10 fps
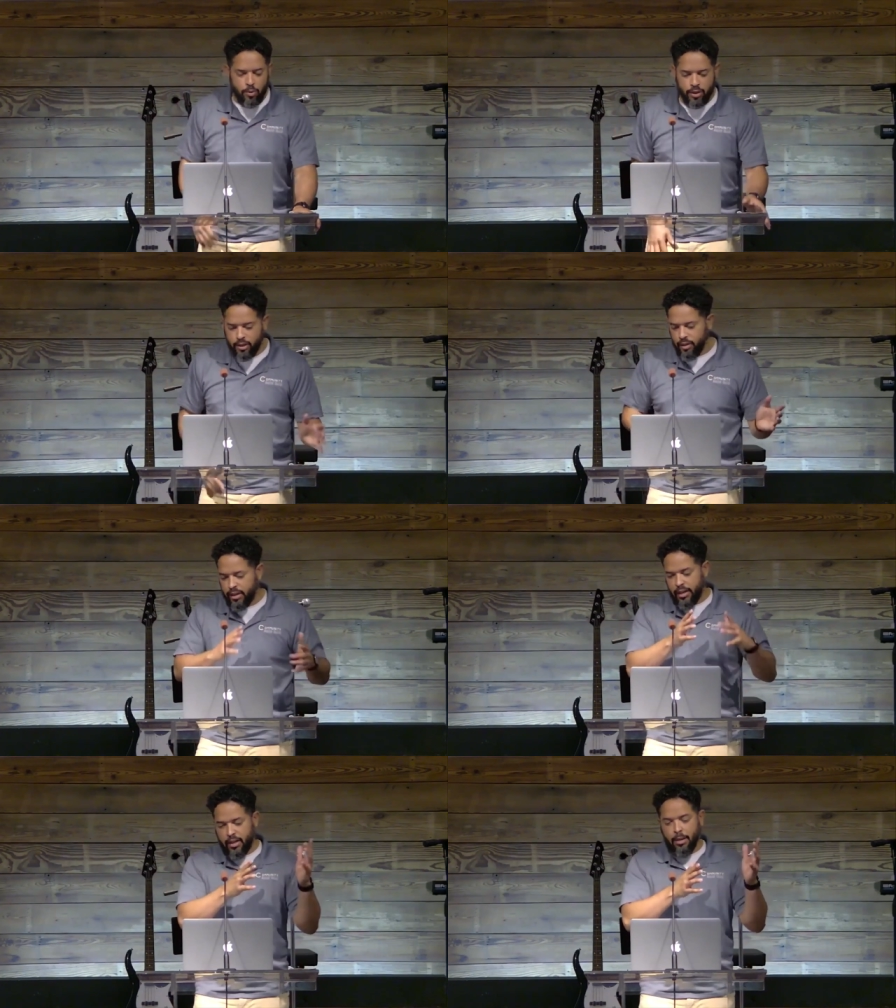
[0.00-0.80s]
We're going to look
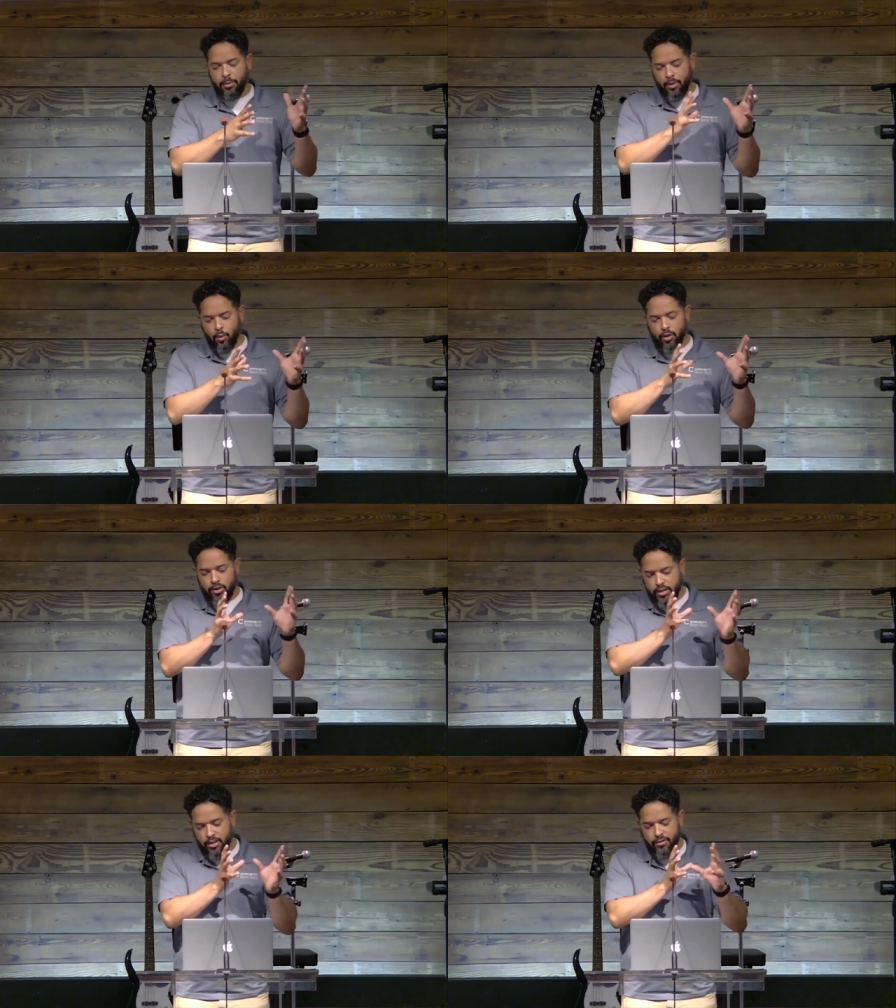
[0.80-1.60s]
at a couple of the
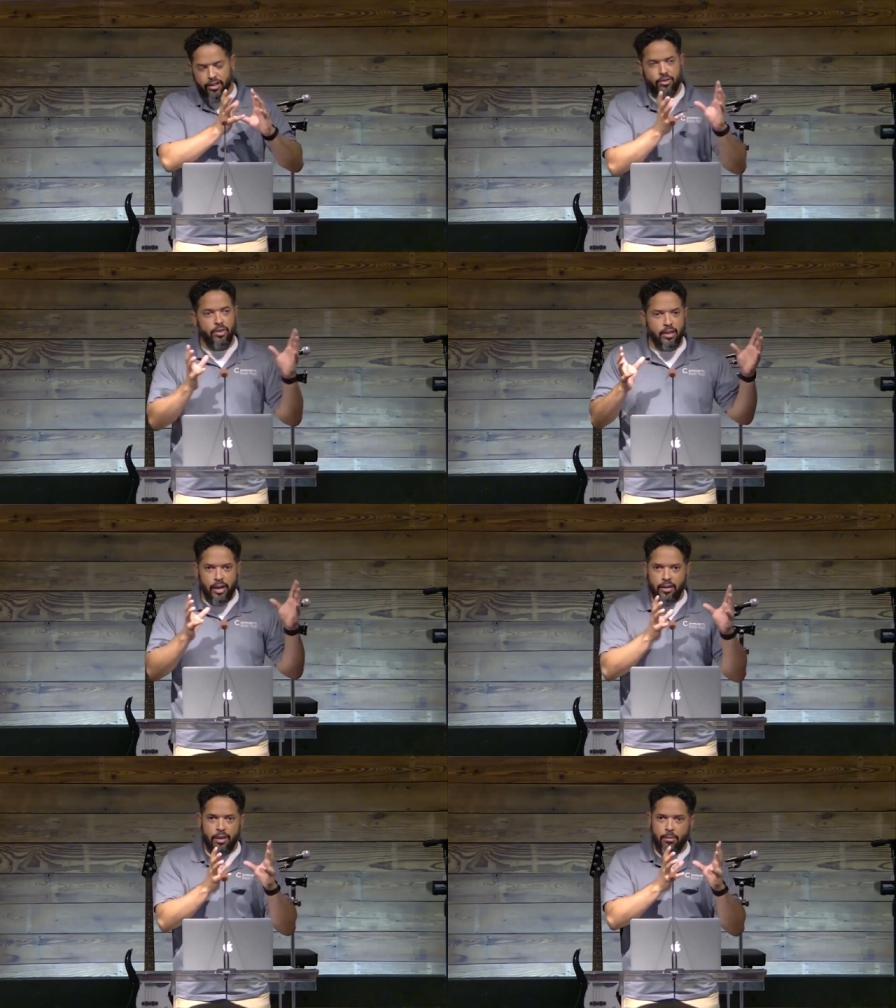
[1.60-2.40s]
words individually and
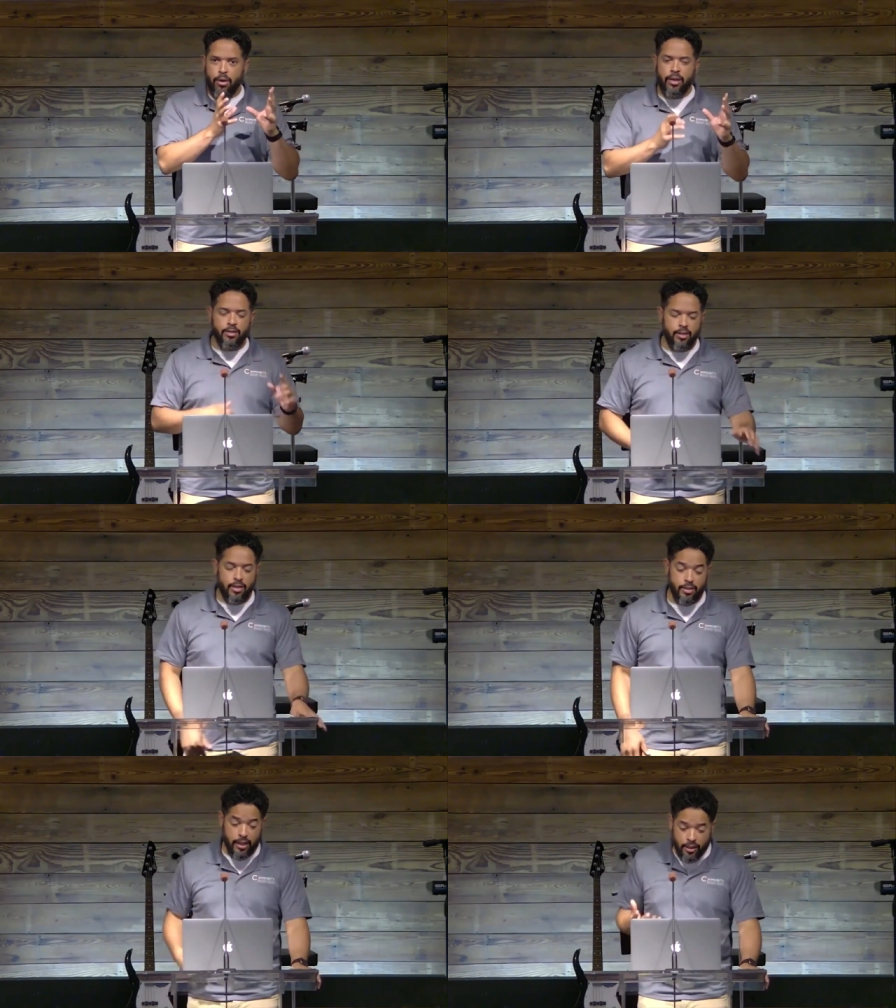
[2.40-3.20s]
how they break into
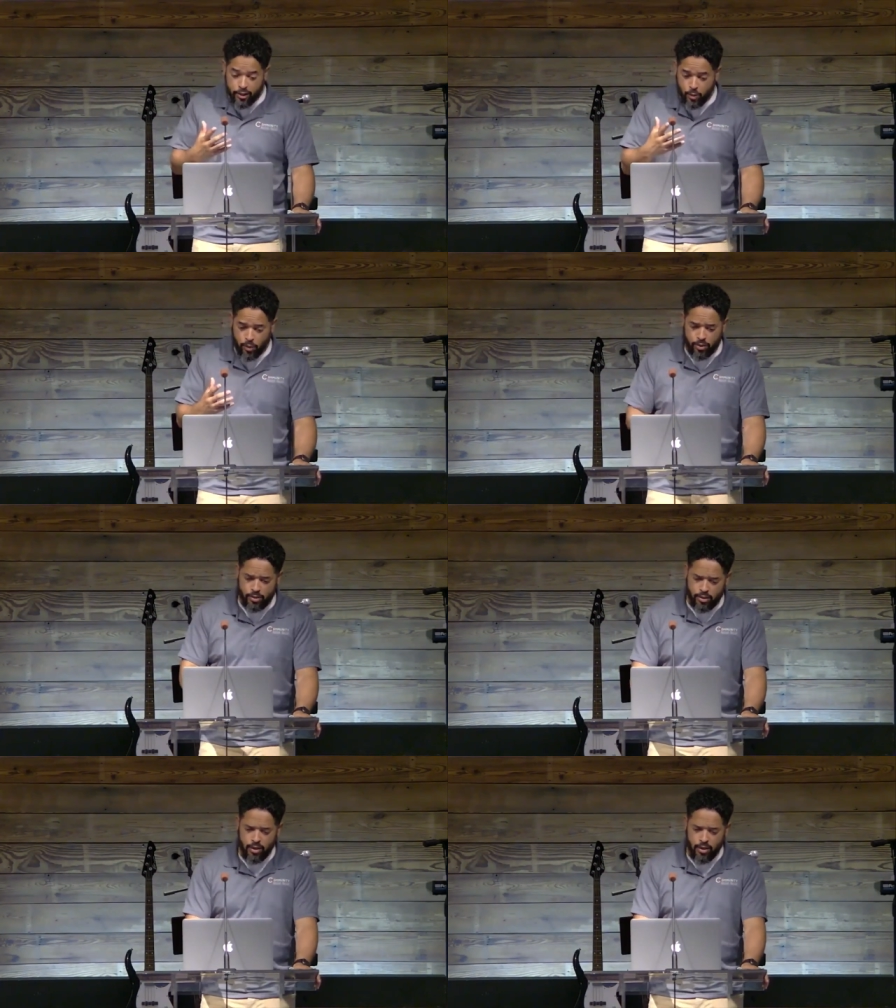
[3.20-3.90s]
these English words.